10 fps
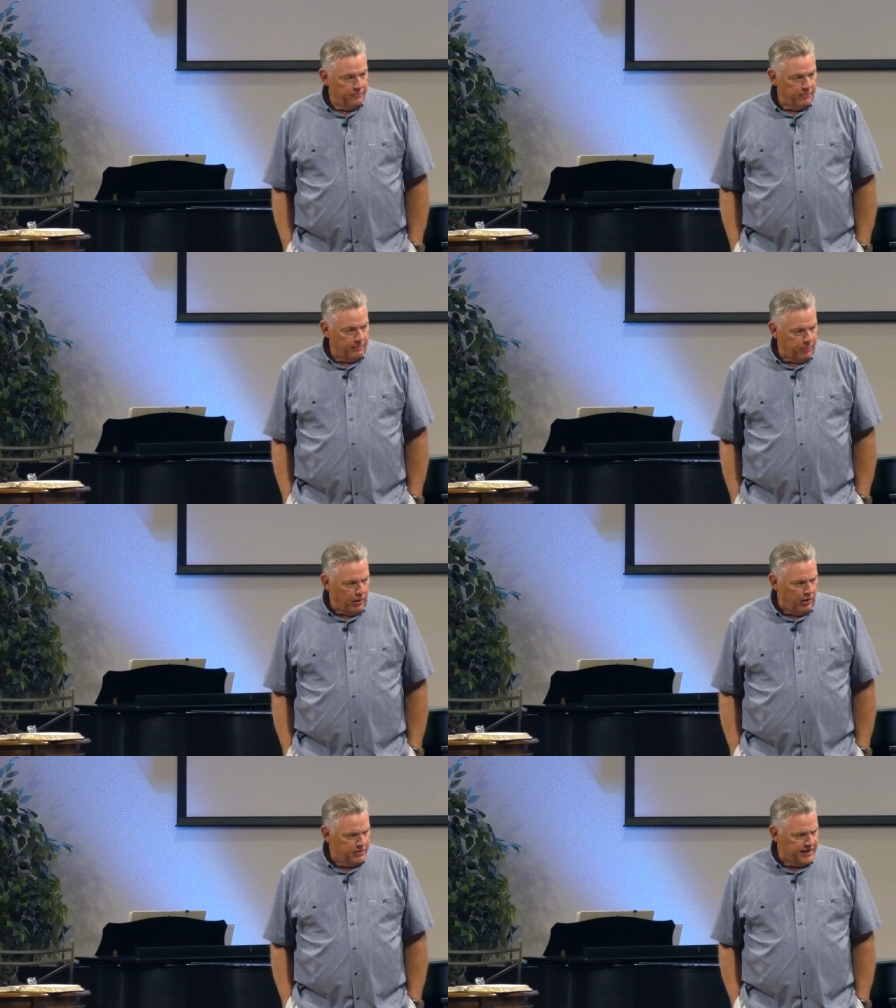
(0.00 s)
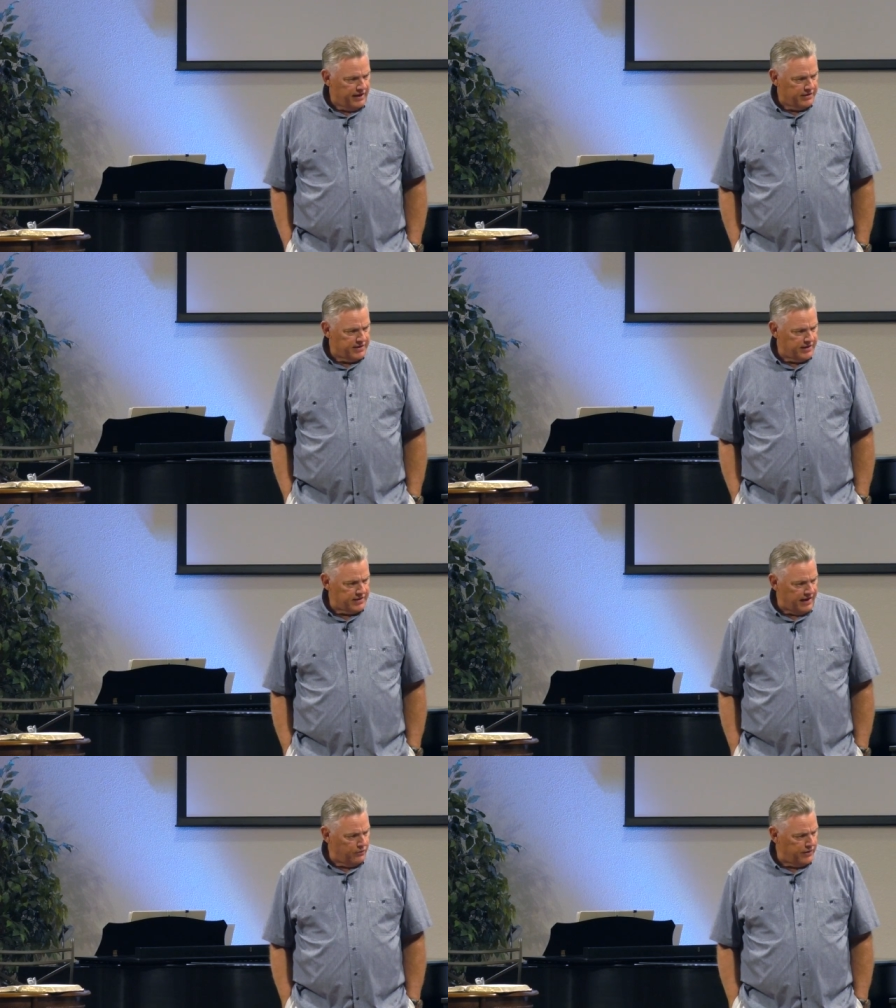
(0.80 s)
But Paul tells
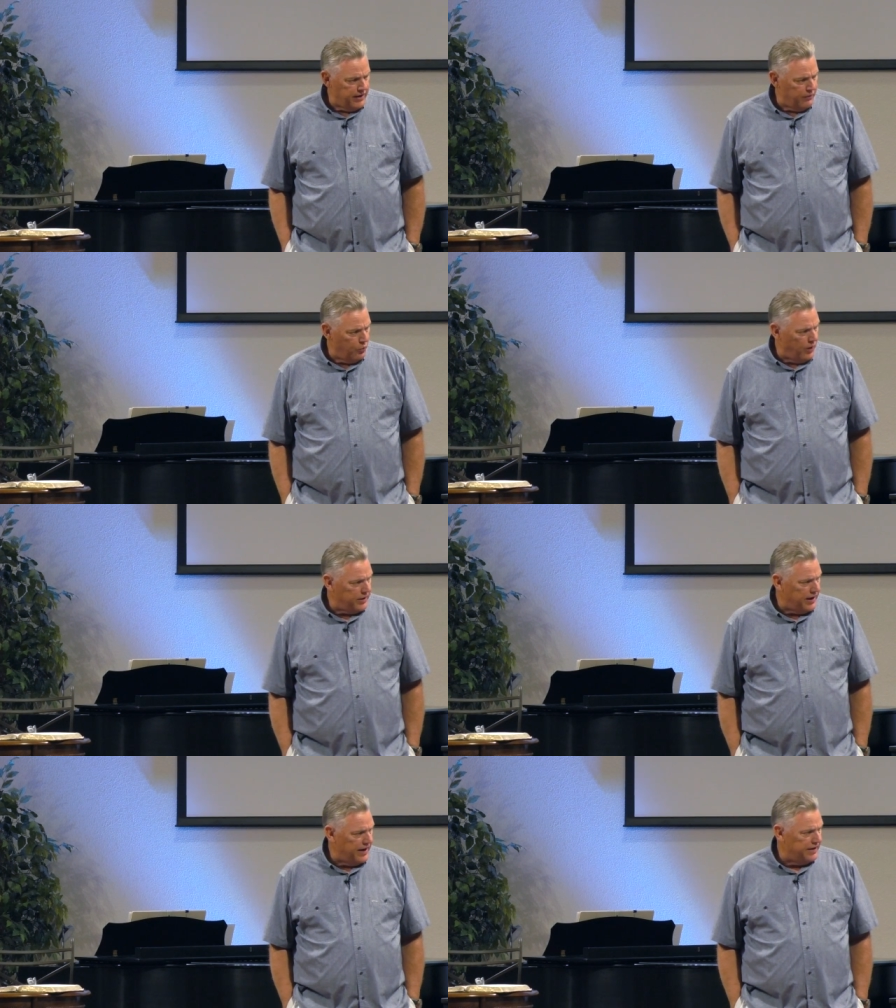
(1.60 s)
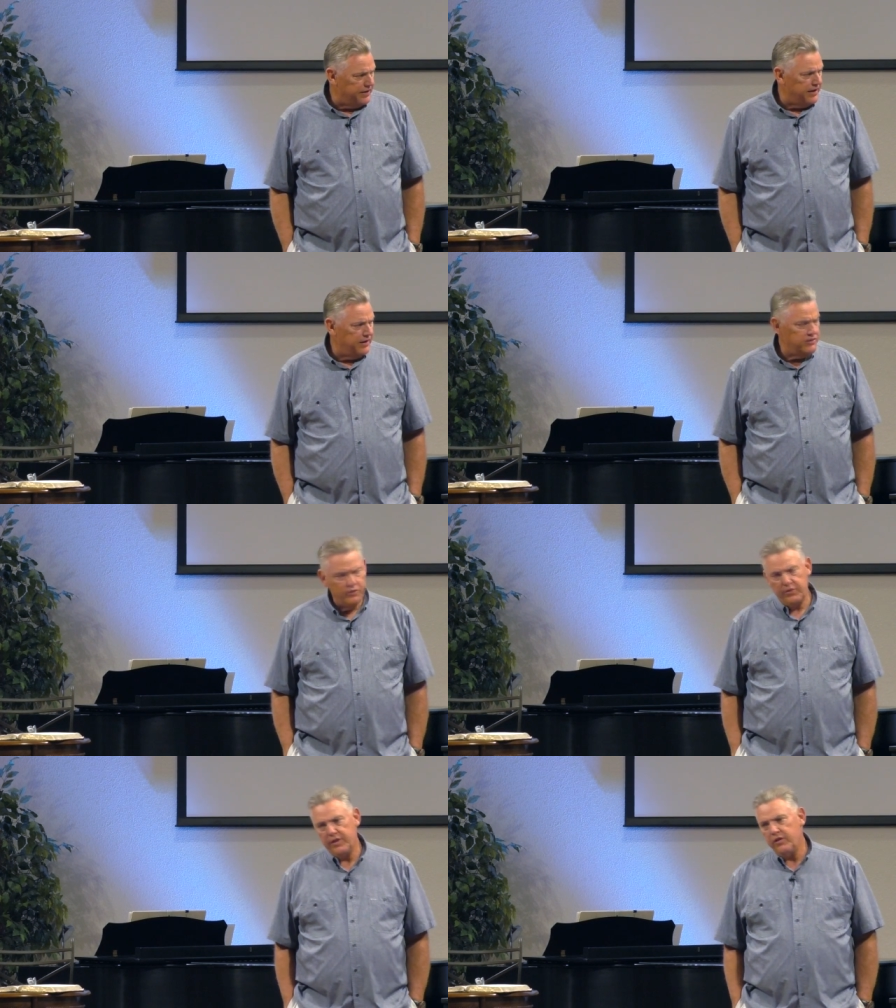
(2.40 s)
us, I don't care what kind of things
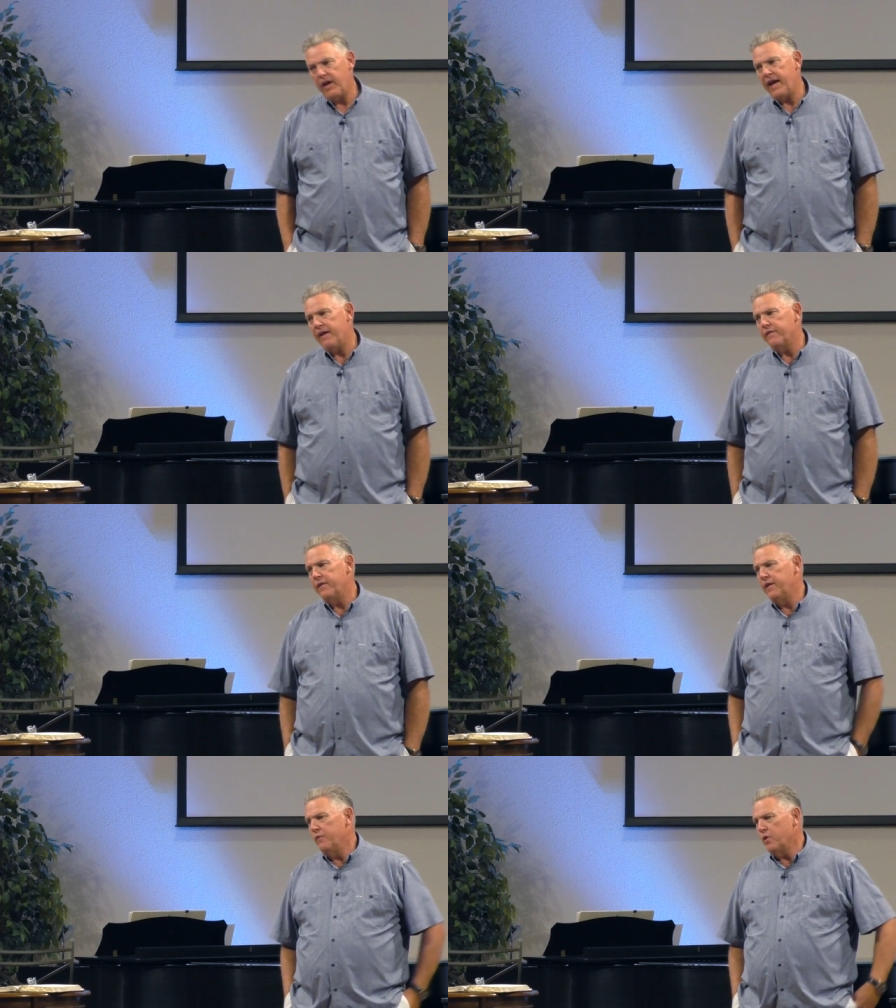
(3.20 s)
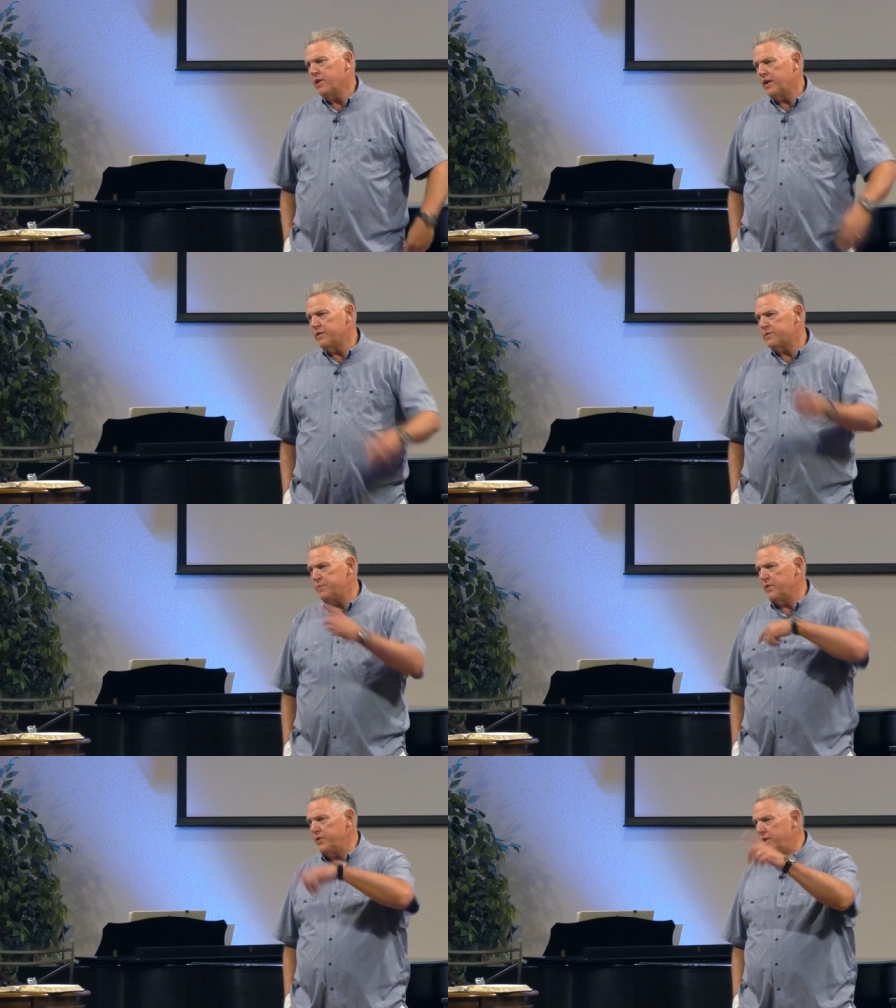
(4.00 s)
you think you have, what kind of
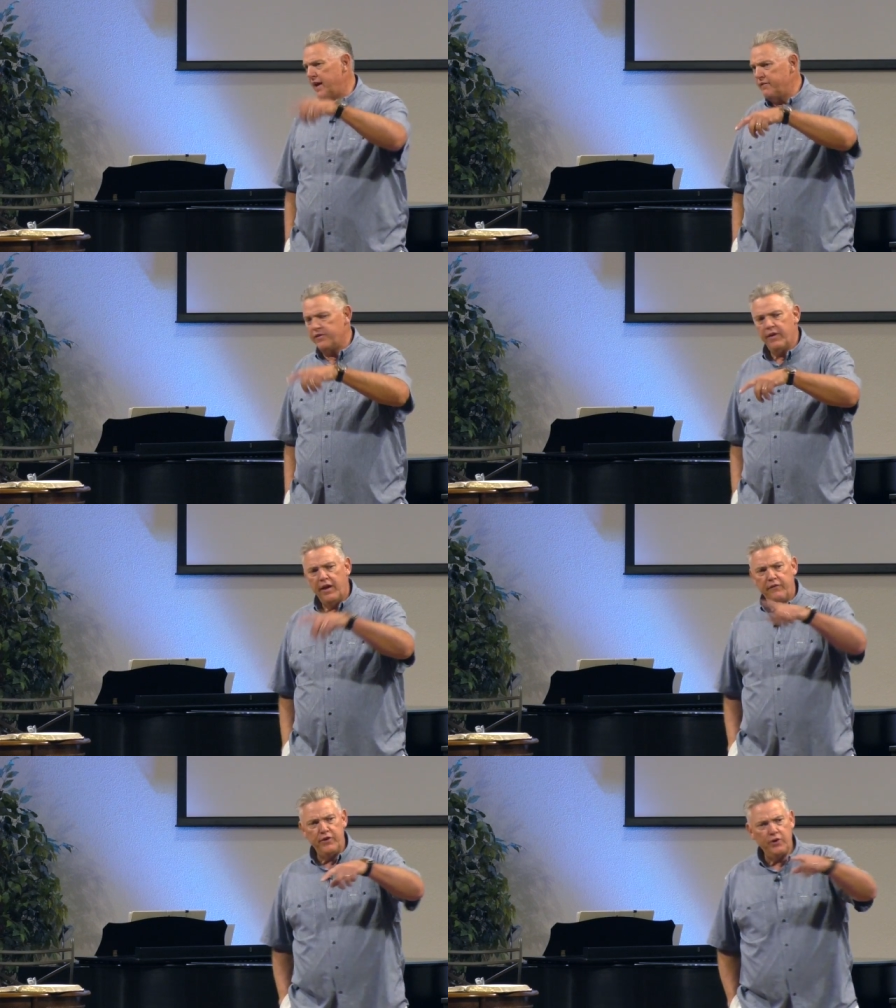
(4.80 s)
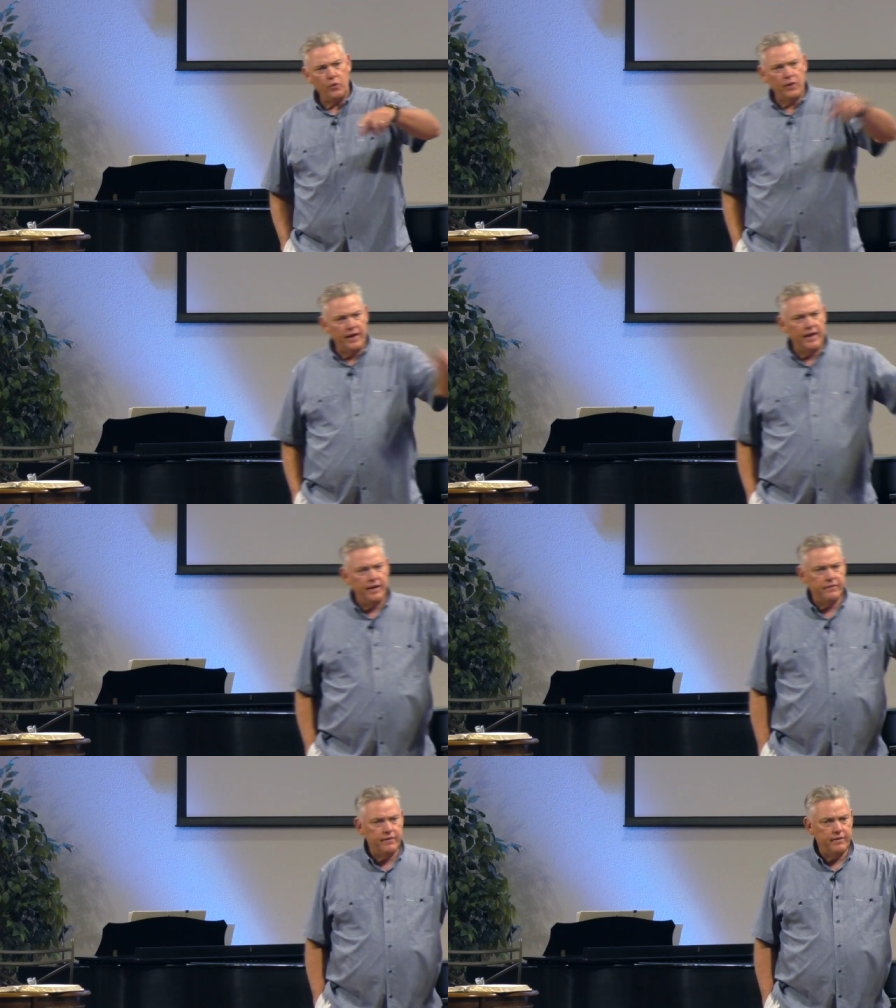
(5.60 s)
spirit you have. If you don't
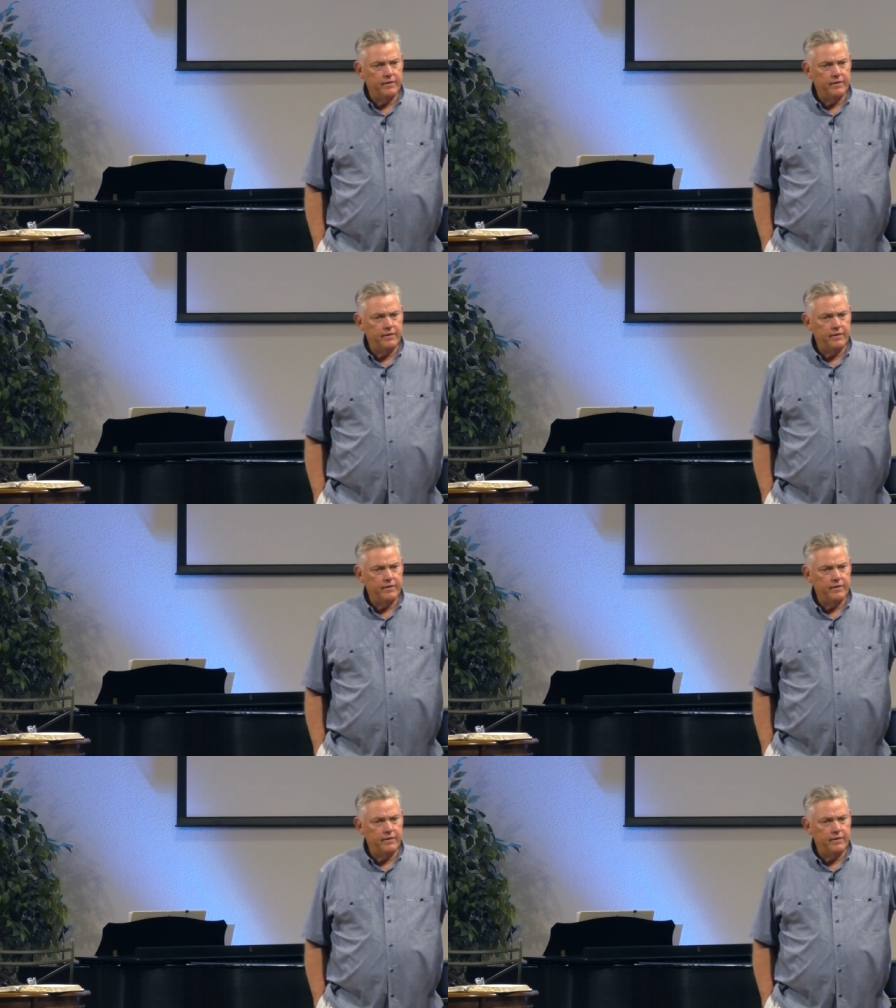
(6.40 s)
love,